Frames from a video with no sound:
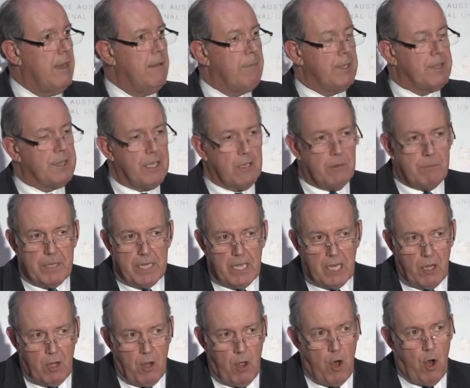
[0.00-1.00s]
but there'll be
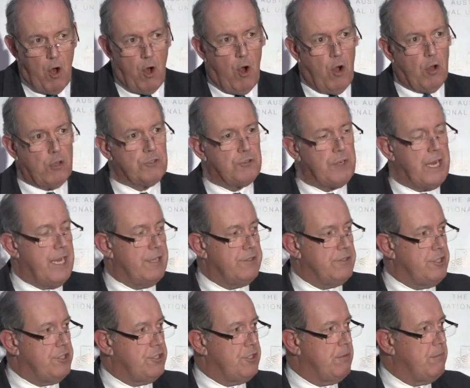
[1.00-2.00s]
a long
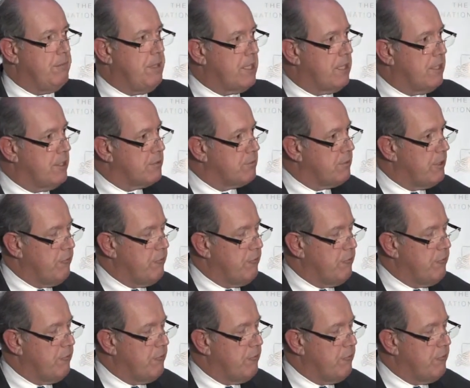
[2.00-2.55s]
transition because